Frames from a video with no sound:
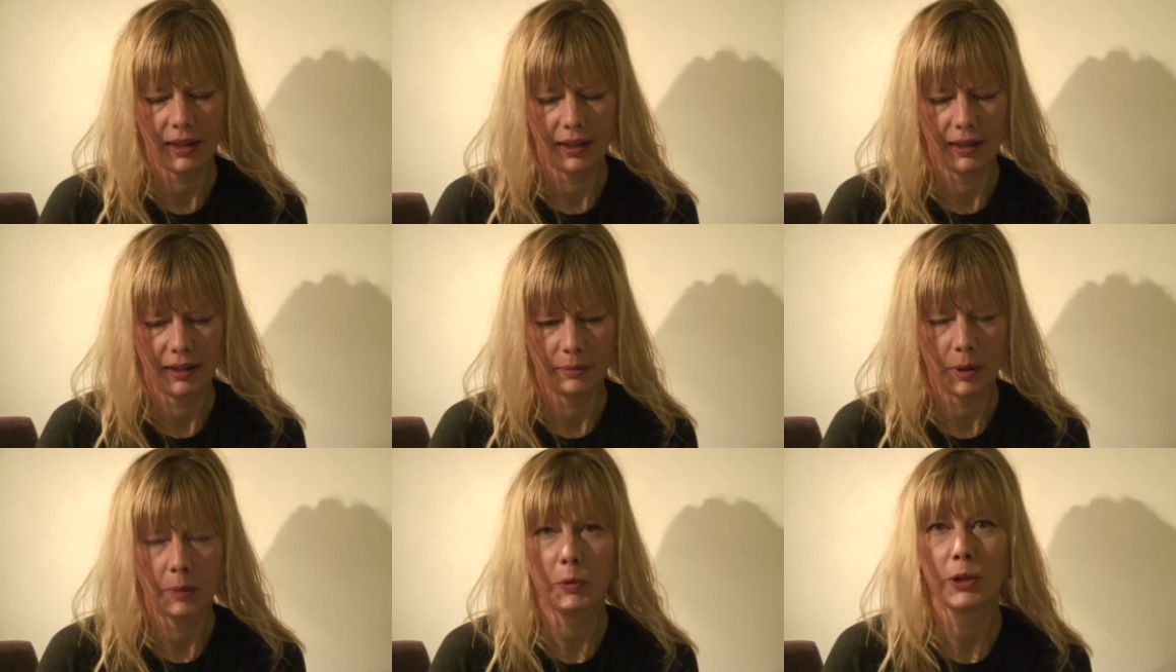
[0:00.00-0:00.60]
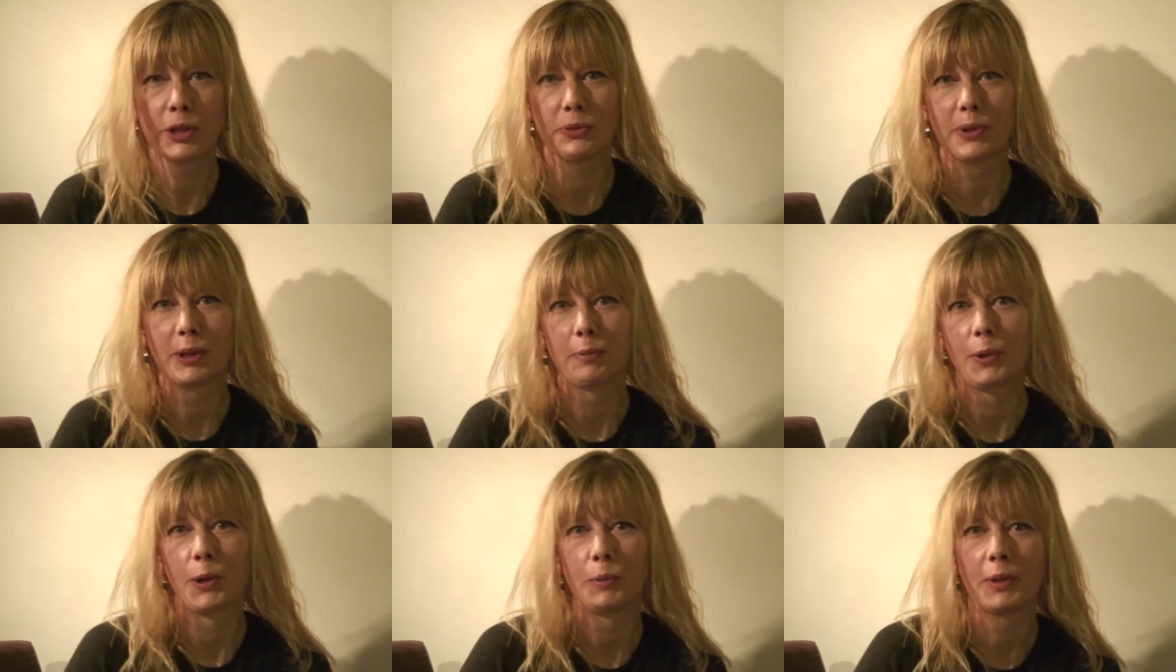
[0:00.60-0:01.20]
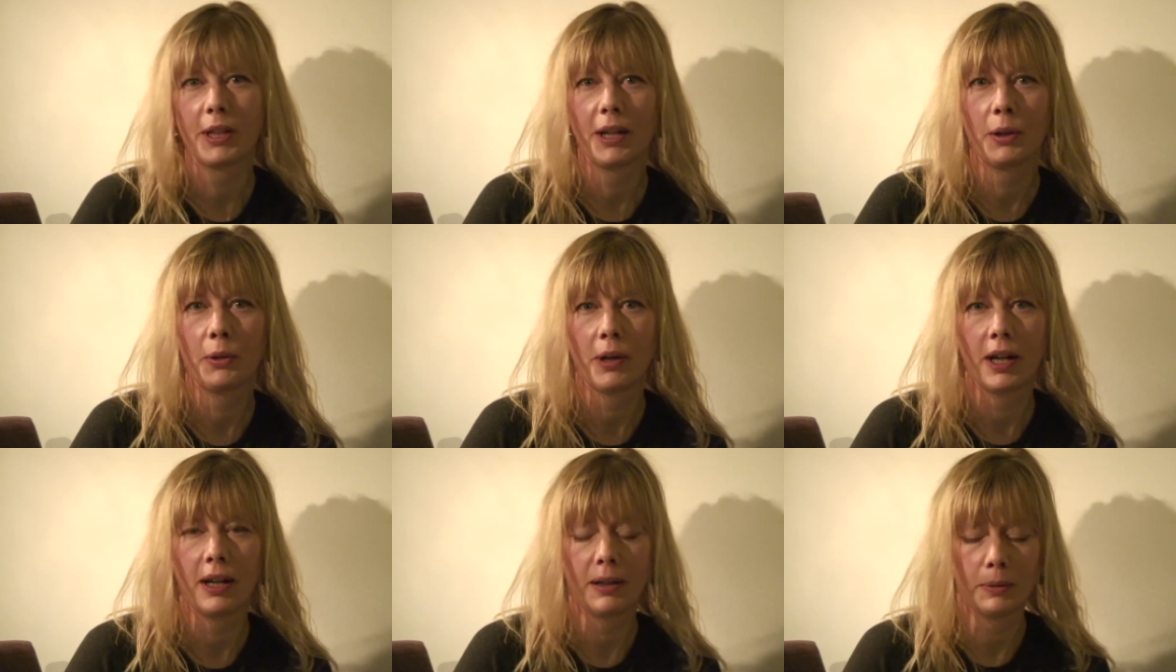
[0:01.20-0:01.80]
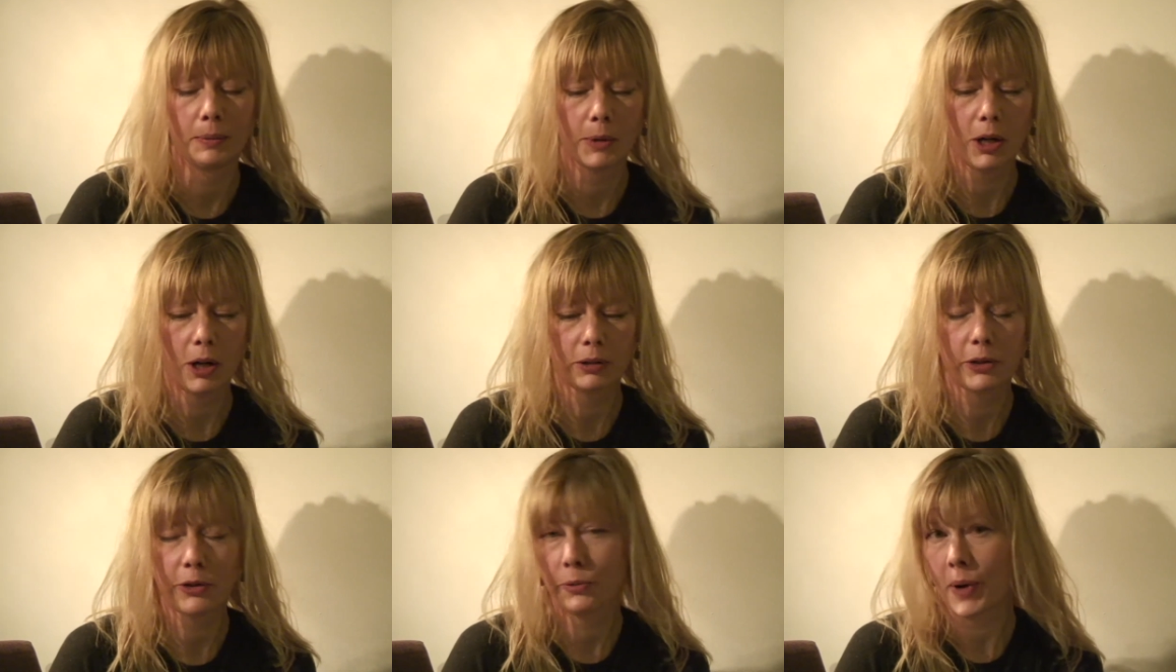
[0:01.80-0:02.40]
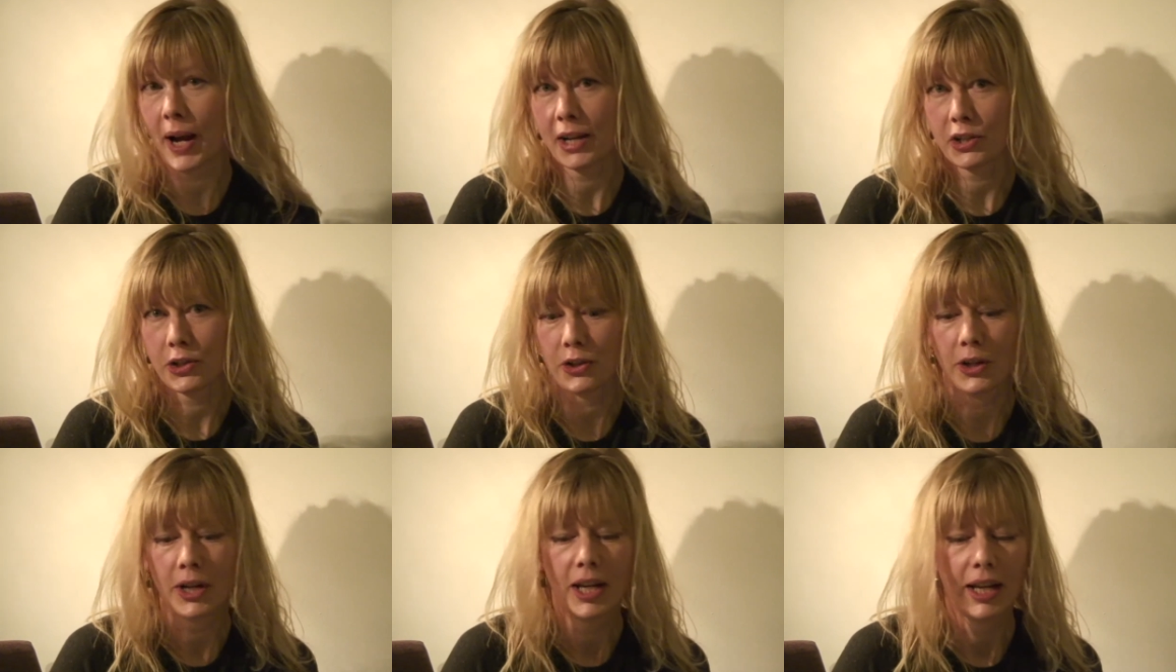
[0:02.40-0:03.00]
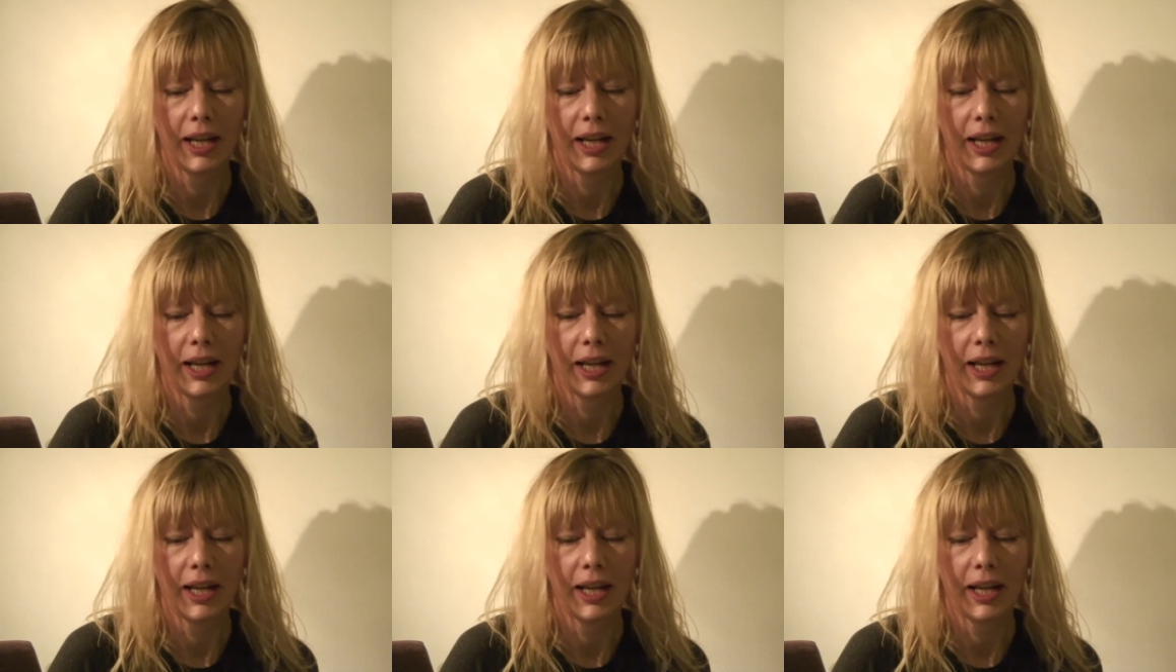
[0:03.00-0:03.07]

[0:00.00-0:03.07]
I'm going to read a poem now called Thrasher,